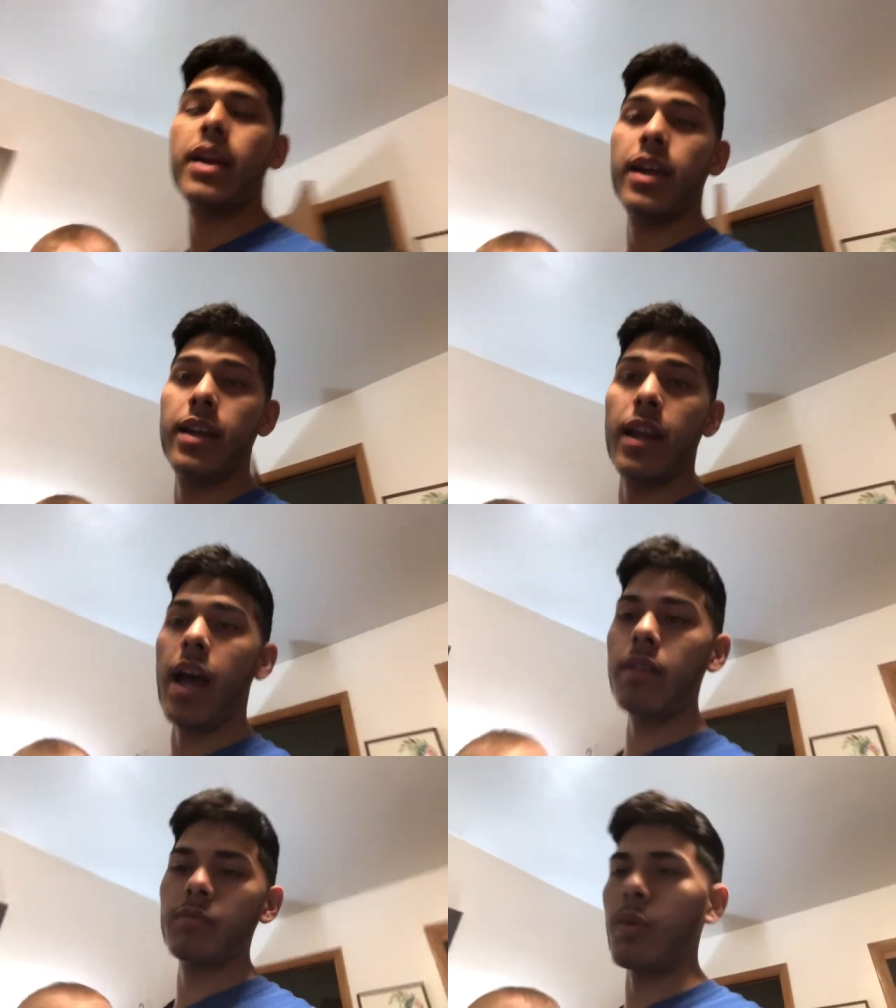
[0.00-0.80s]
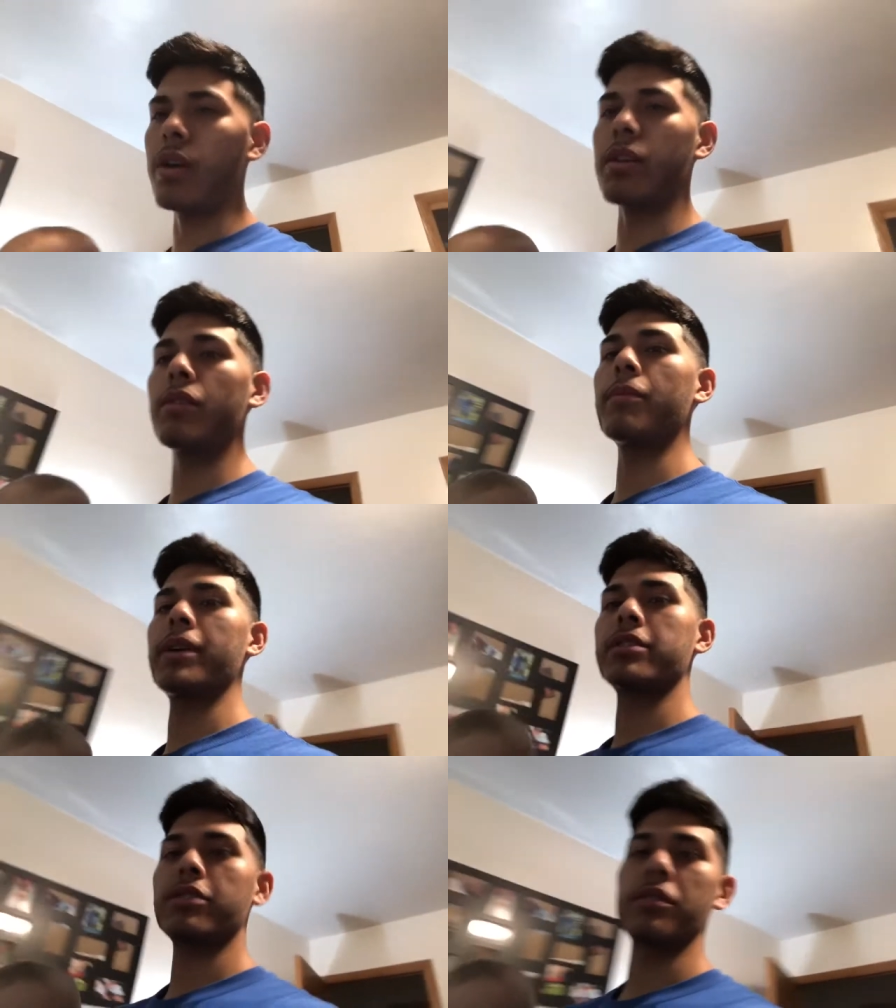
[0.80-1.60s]
And I want to go to
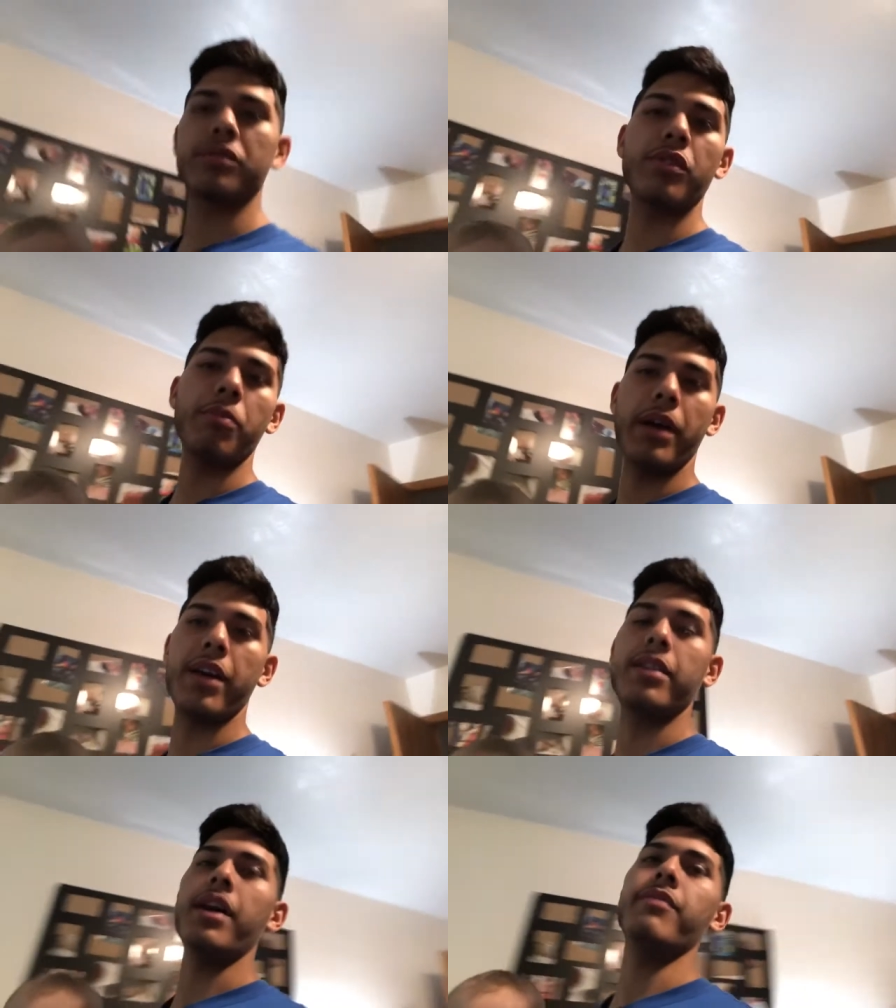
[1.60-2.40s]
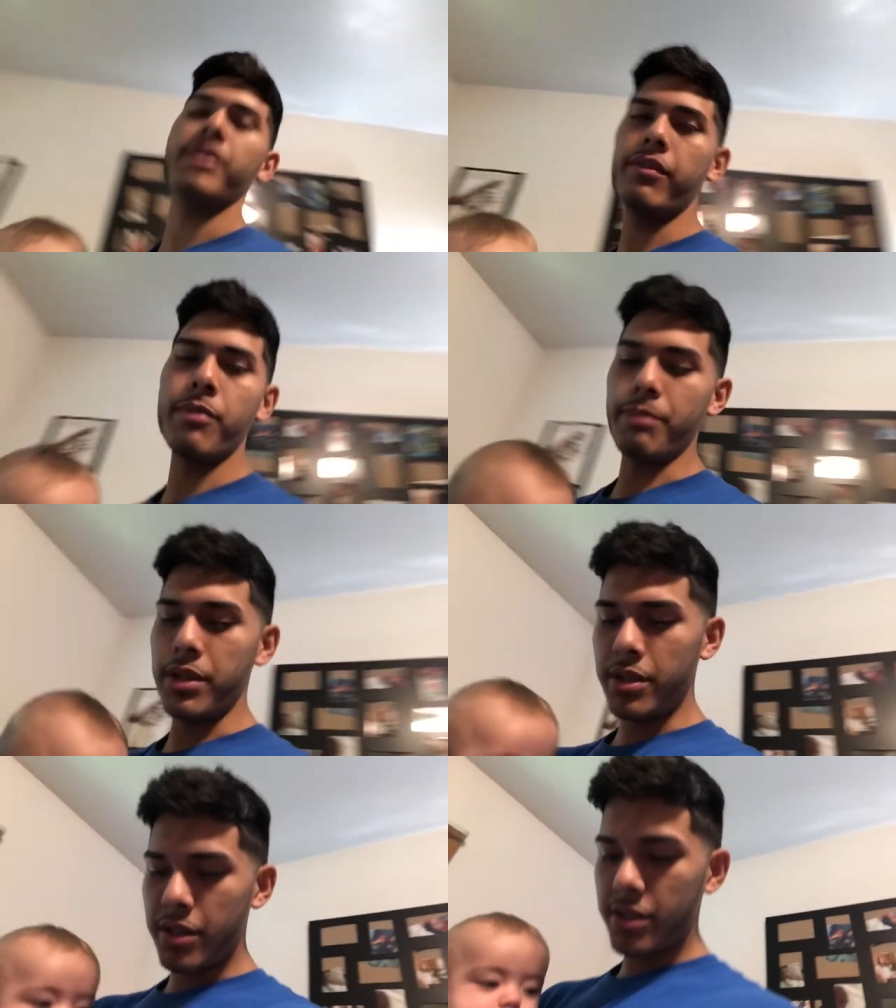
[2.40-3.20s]
Mexico so bad. I've never
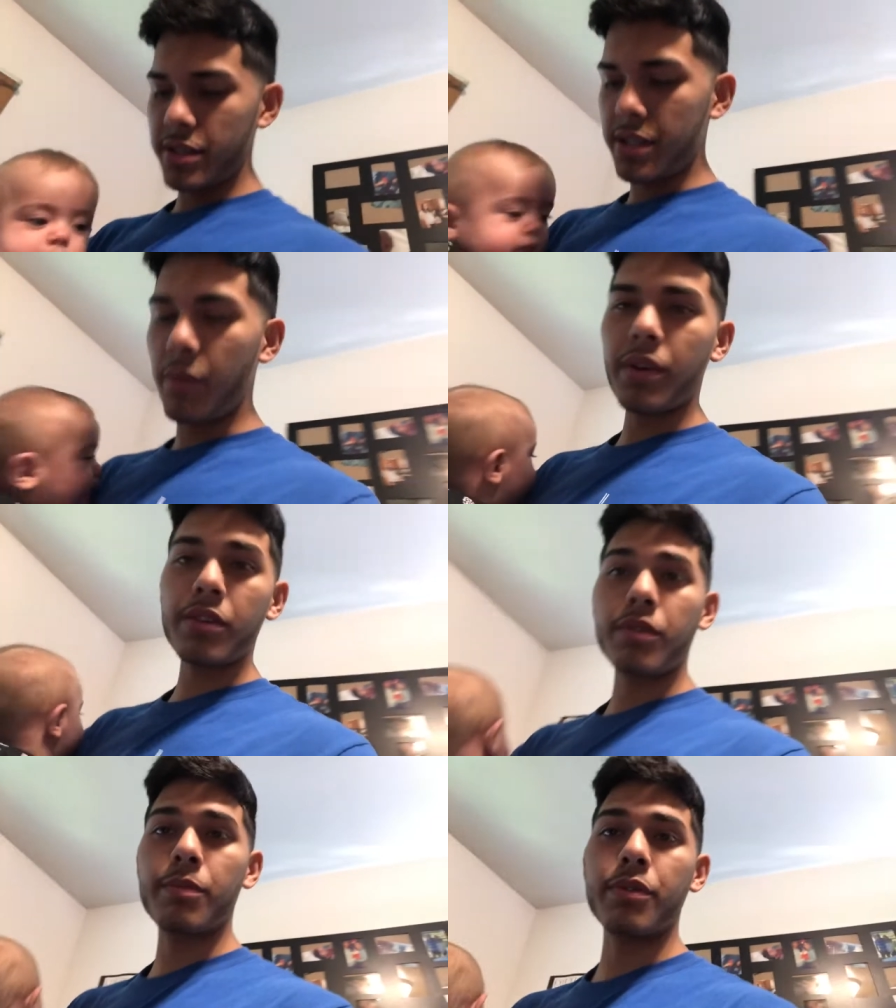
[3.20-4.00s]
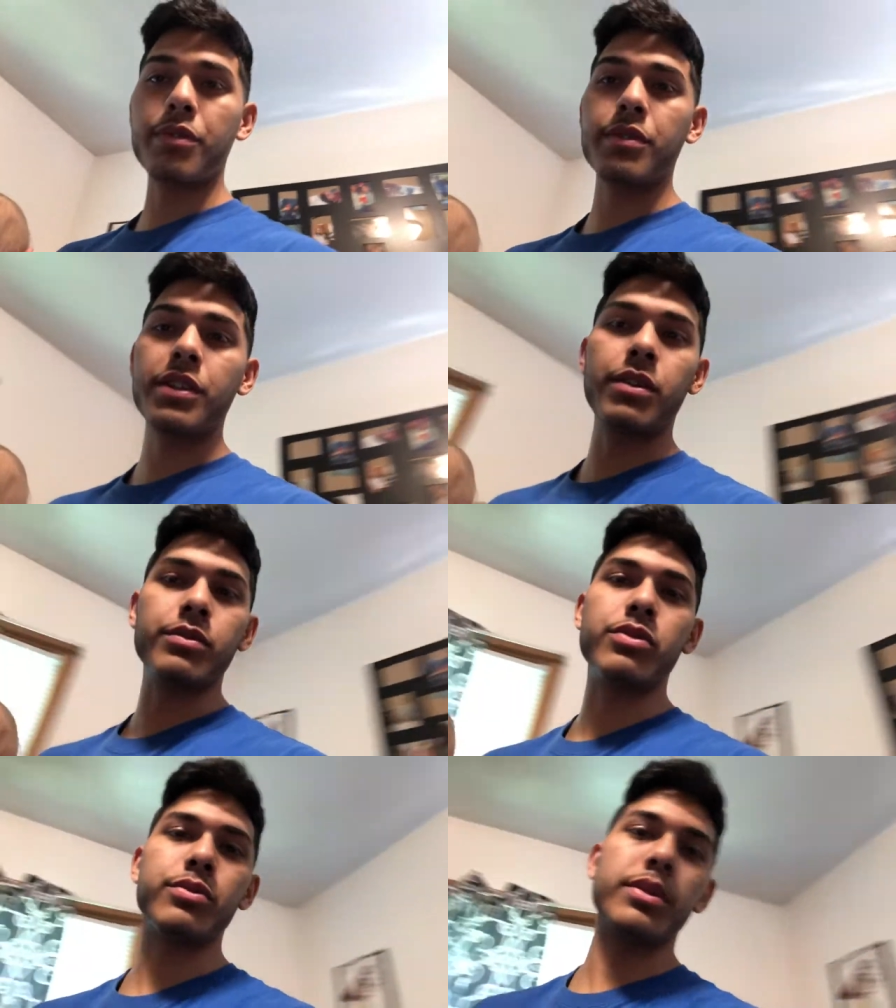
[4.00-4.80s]
been there, and I want to go to Puerto
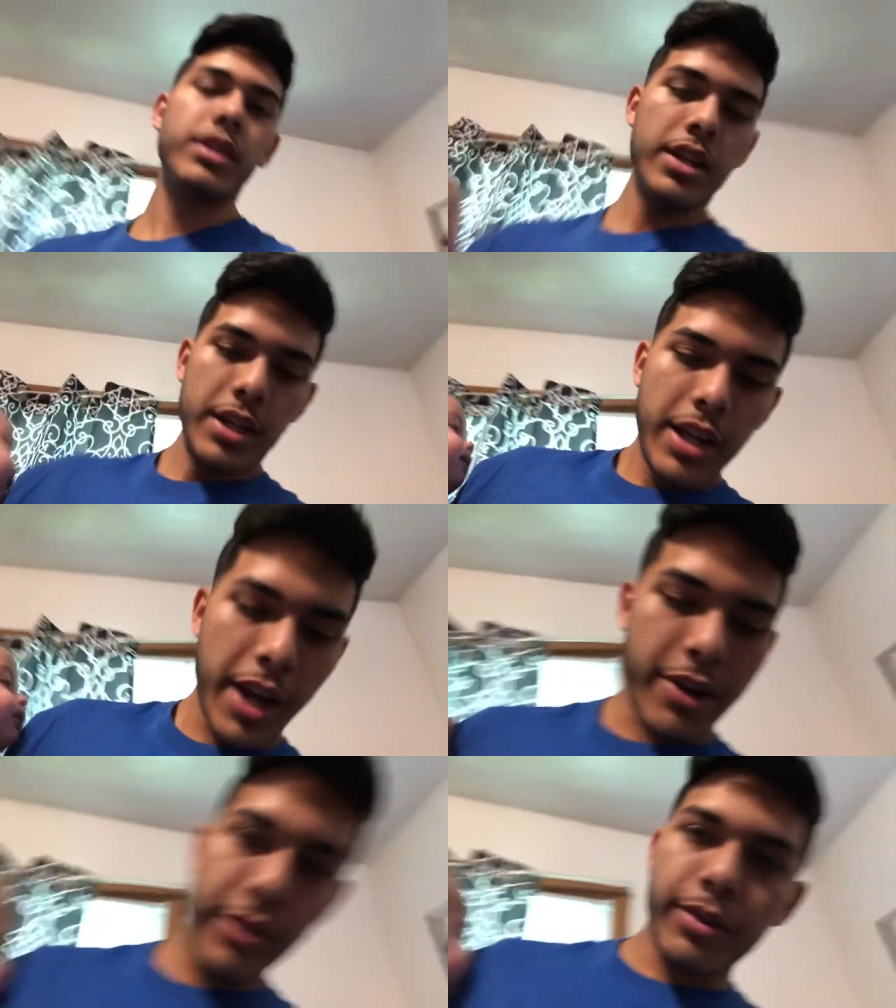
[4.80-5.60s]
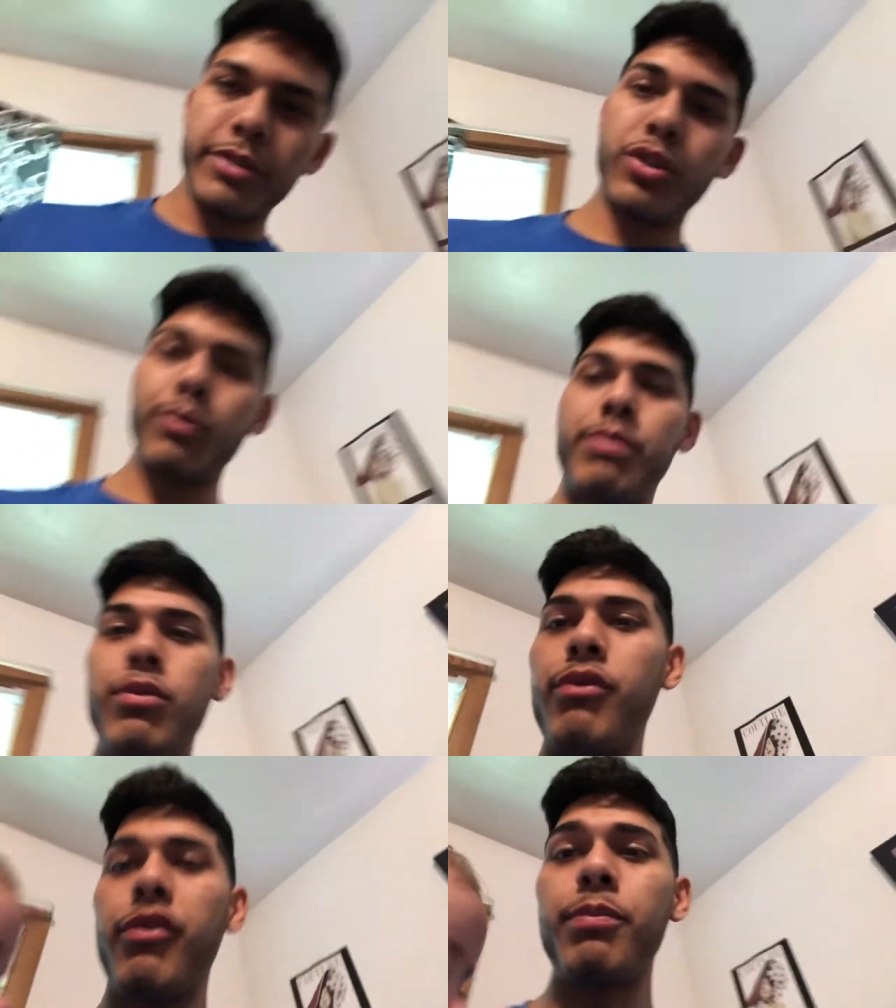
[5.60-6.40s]
Rico too. I heard they're two
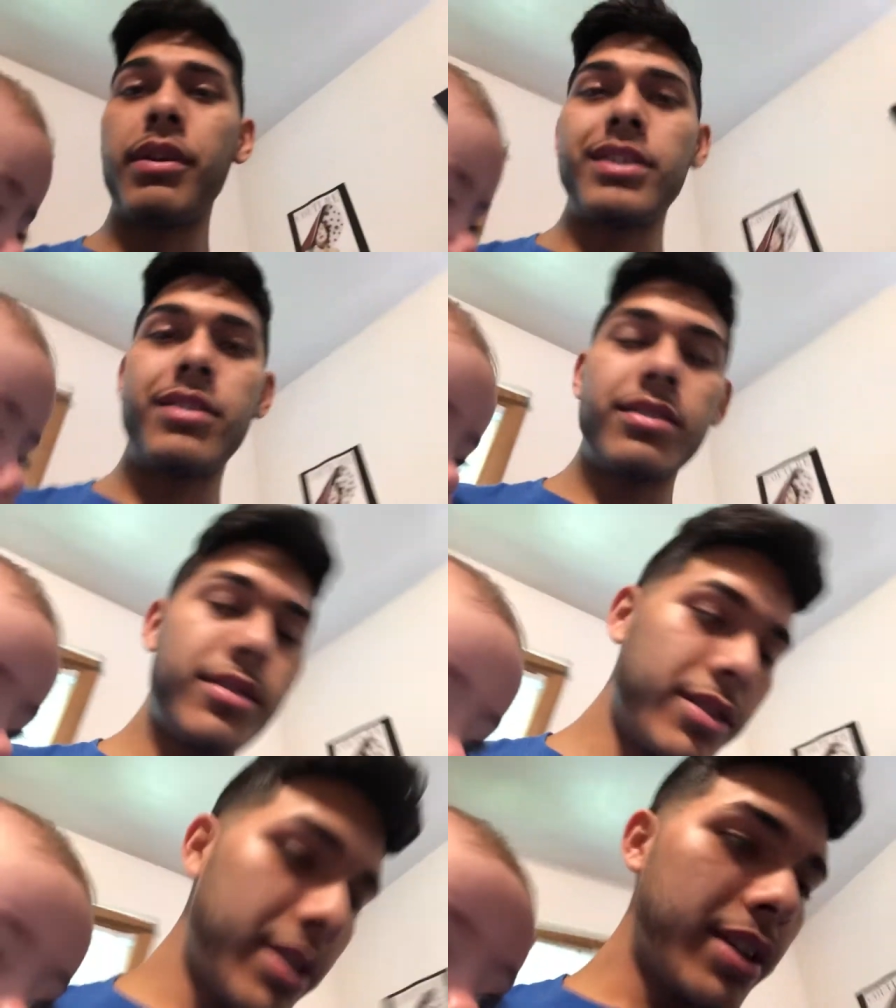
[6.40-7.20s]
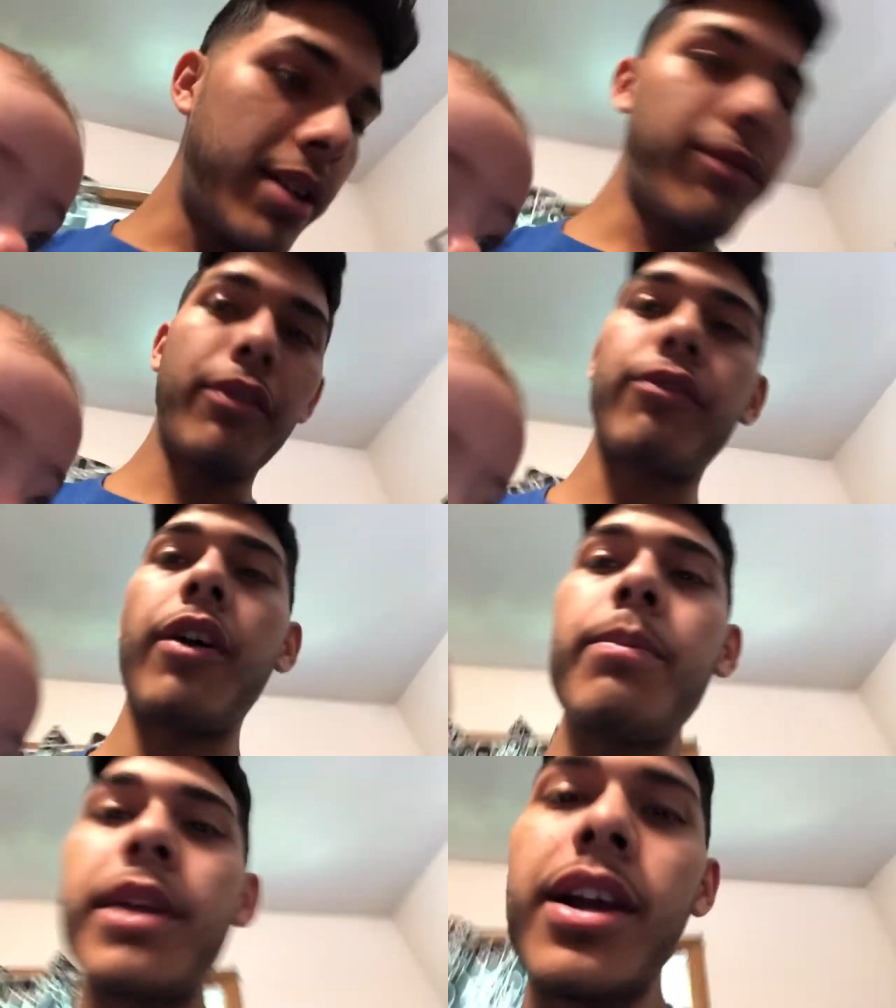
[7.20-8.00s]
beautiful places. And if you're
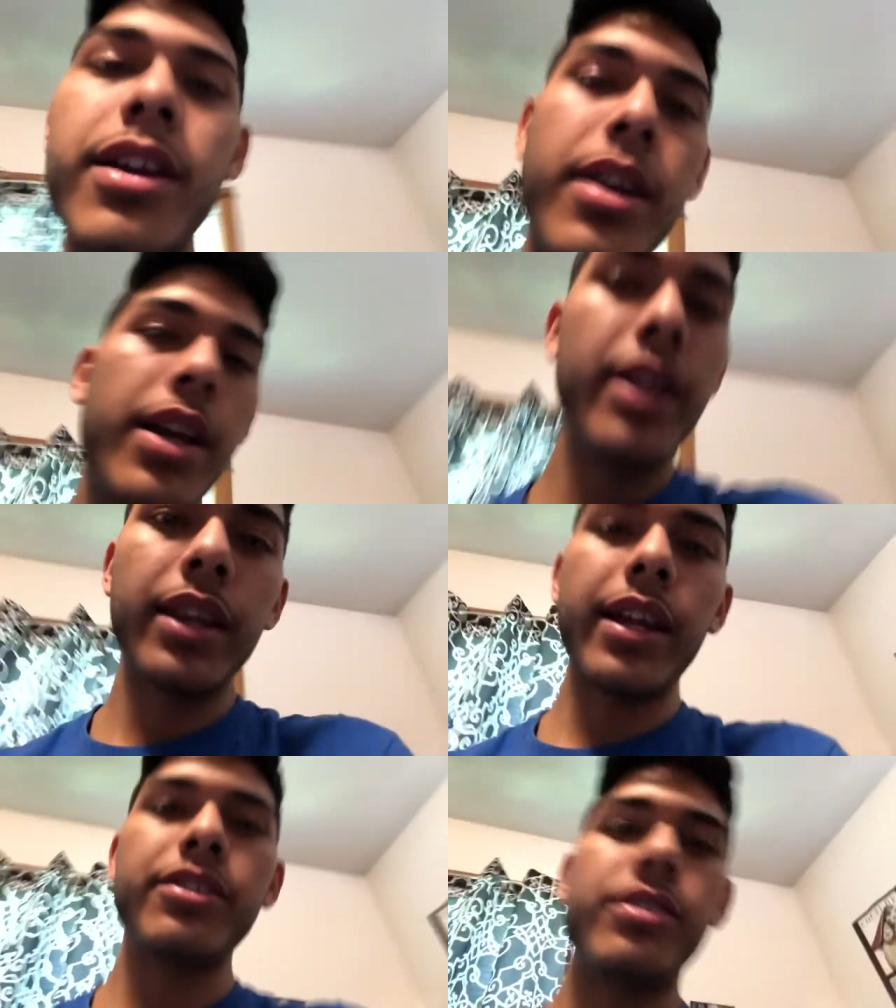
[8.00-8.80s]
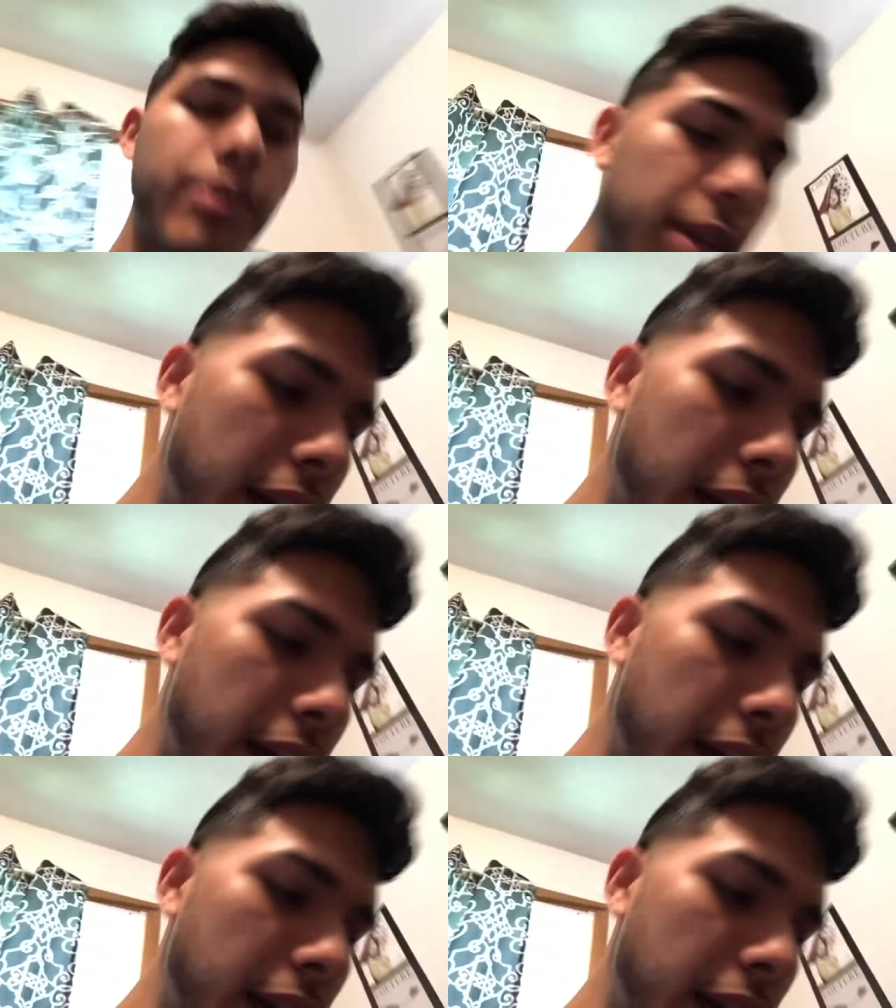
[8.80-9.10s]
from there, let us know in the